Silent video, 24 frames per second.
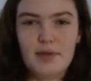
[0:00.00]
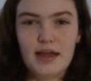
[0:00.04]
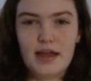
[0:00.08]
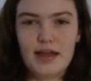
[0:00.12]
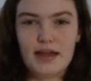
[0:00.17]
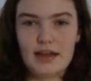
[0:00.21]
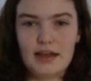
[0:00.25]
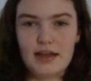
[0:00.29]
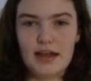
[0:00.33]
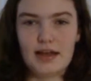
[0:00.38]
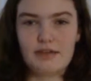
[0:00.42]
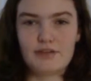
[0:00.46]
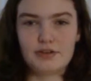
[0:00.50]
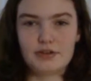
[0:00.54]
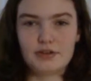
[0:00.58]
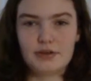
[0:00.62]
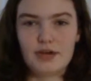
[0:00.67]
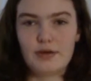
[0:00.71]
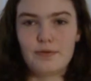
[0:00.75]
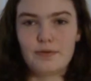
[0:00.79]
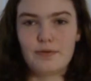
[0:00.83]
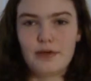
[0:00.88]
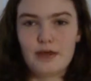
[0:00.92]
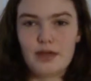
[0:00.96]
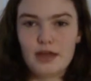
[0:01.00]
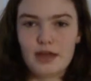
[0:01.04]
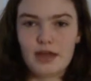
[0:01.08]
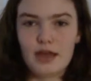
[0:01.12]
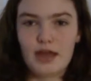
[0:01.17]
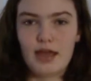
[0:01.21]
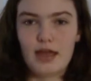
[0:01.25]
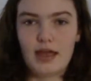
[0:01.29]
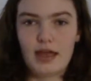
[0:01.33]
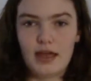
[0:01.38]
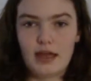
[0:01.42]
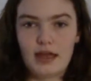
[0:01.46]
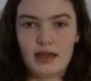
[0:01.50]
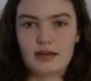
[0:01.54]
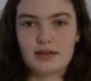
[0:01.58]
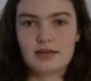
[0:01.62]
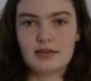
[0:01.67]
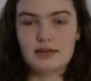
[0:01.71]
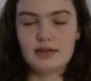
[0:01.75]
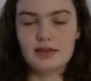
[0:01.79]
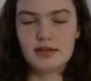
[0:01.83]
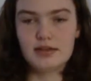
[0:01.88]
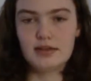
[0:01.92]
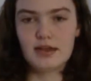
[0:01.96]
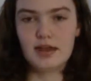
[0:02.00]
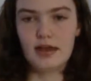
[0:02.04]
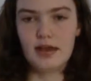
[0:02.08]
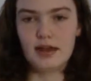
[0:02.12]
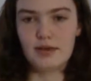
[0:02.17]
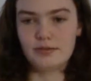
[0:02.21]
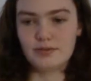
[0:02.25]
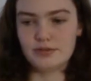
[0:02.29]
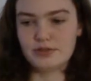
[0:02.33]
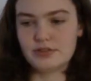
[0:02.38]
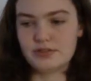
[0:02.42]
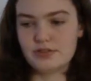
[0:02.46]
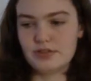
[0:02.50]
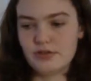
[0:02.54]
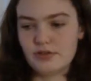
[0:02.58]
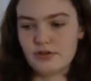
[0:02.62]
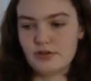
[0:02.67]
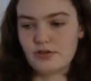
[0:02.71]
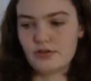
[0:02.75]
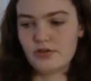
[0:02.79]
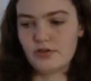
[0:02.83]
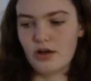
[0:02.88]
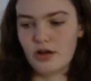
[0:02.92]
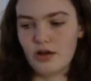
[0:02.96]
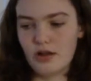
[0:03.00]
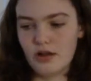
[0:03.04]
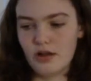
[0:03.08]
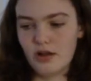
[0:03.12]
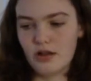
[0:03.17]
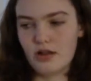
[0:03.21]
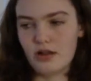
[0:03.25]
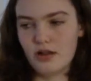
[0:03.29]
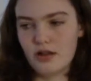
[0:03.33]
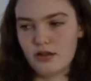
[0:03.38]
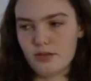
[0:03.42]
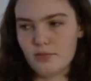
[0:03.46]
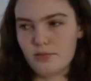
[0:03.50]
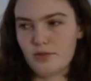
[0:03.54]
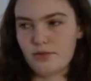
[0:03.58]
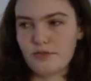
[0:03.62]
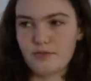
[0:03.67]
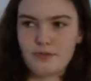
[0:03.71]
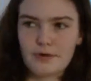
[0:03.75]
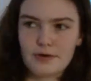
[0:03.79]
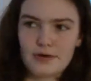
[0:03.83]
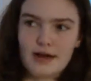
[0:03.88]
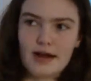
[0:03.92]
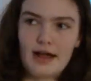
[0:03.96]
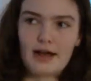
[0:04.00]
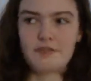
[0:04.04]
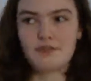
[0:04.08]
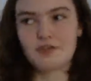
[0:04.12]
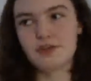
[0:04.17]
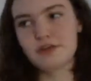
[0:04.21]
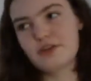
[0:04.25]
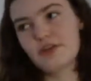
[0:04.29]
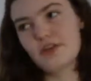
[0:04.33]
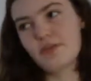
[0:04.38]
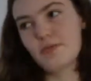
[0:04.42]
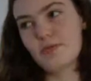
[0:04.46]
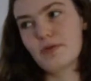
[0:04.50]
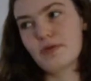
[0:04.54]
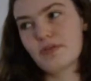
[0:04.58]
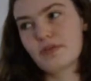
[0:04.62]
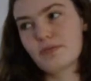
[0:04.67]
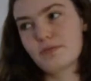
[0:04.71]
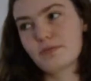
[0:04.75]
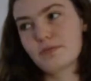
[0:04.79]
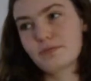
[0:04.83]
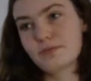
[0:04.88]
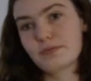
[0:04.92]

And have a great week, and I will see you all before or after Christmas.